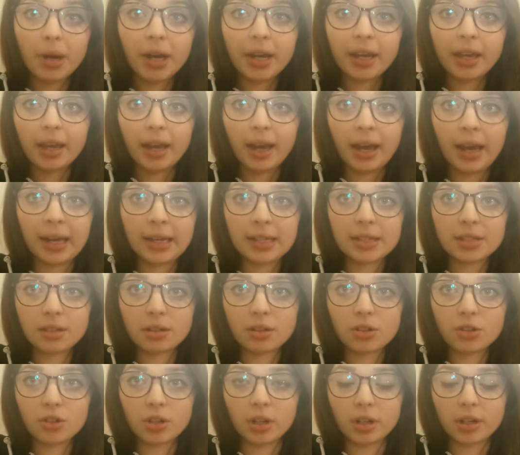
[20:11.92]
Nick has
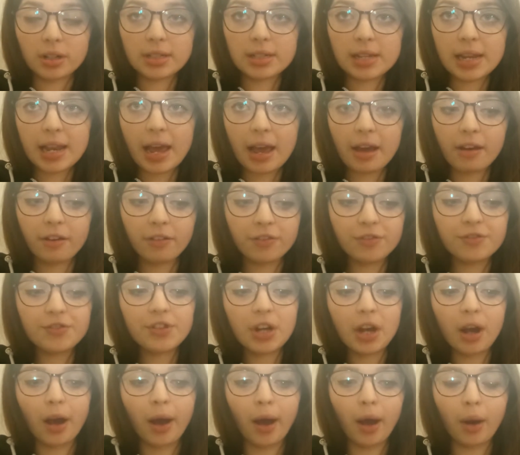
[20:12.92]
just
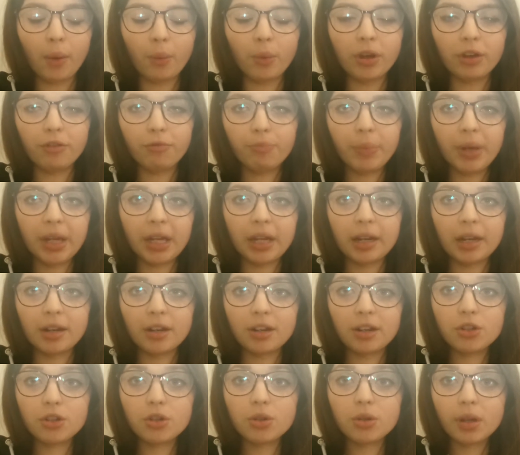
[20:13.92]
left. We've
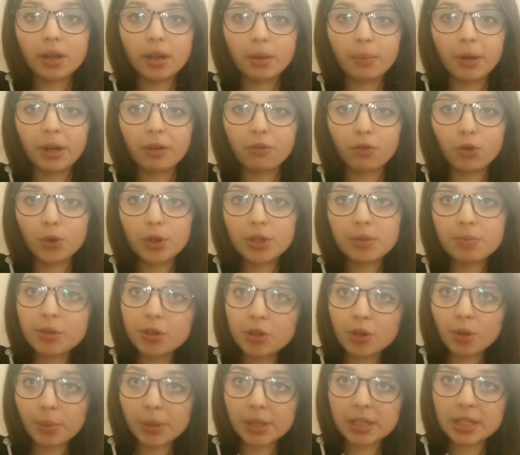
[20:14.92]
been doing a bit of Christmas
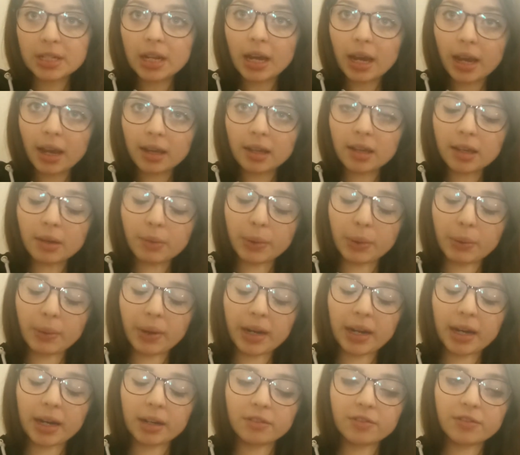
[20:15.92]
shopping today. We
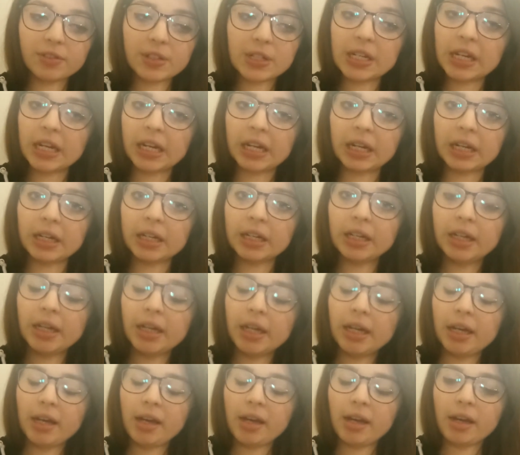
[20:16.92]
went out for dinner,
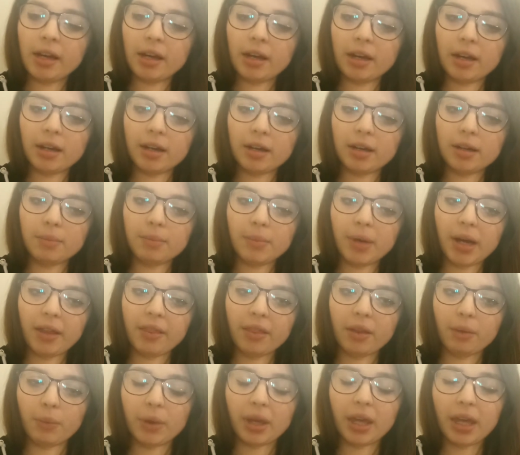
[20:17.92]

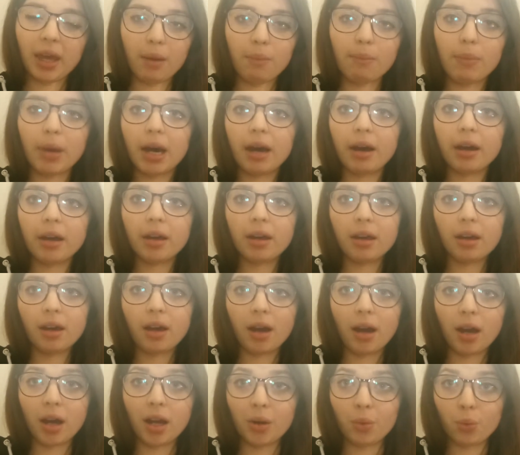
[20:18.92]
and then we came back
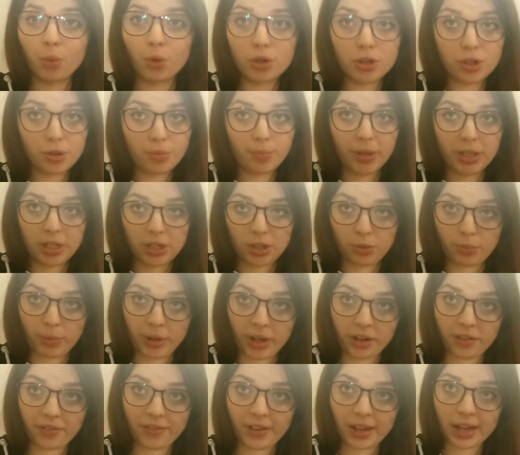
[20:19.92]
and watched Pitch
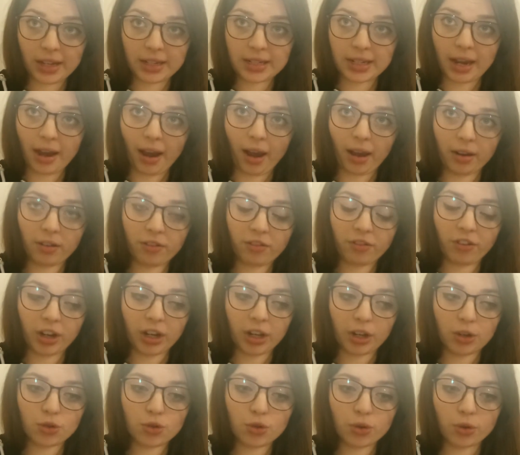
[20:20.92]
Perfect and
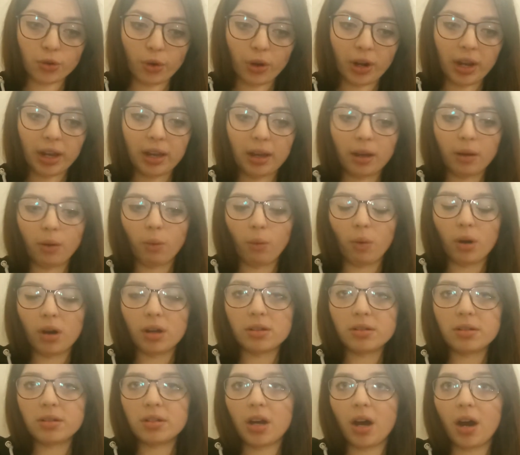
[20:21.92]
Finding Dory
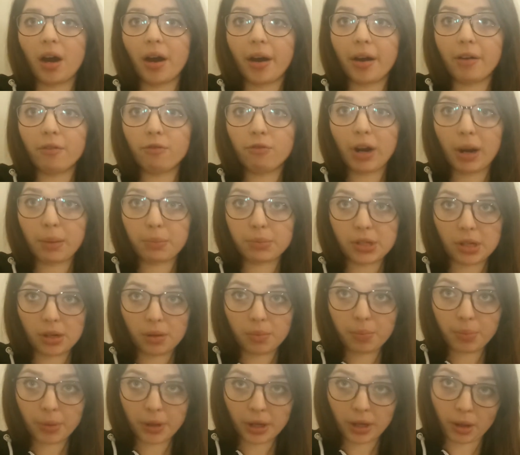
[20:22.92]
whilst I wrapped
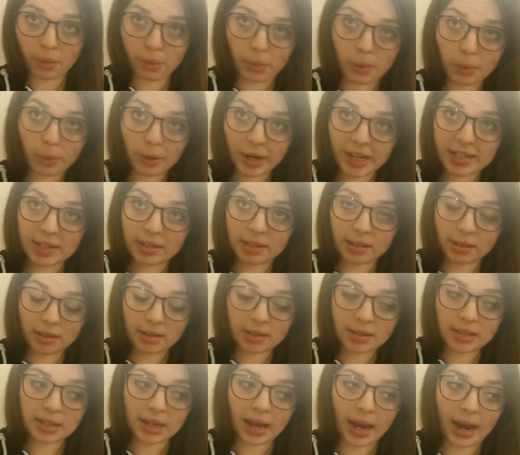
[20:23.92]
up a couple of
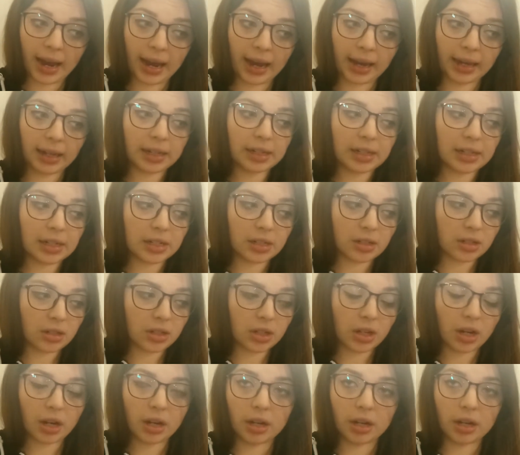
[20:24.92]
presents and